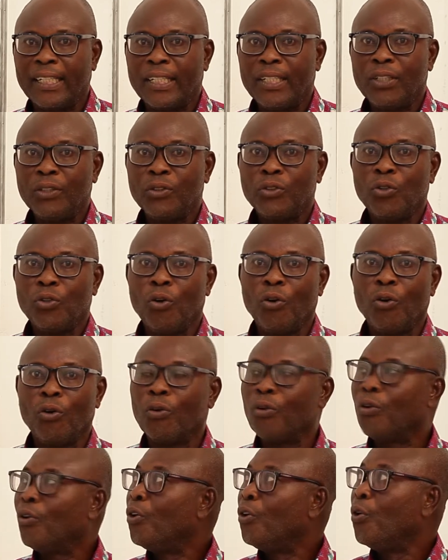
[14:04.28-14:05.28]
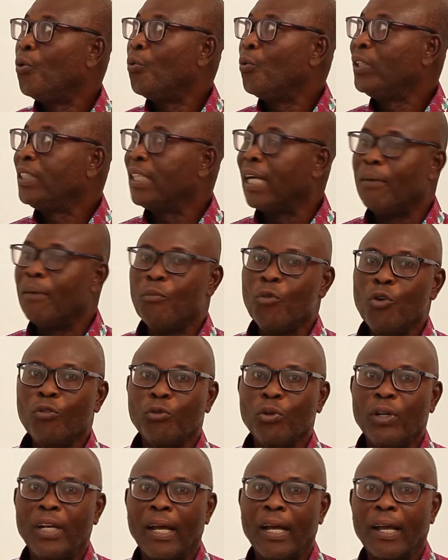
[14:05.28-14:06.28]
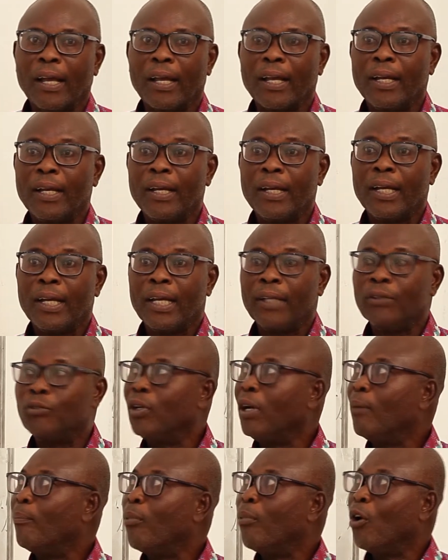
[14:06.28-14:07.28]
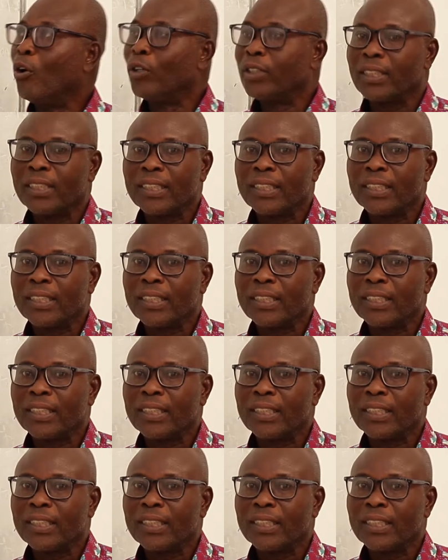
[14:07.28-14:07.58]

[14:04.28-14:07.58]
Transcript: So we shall move to the board,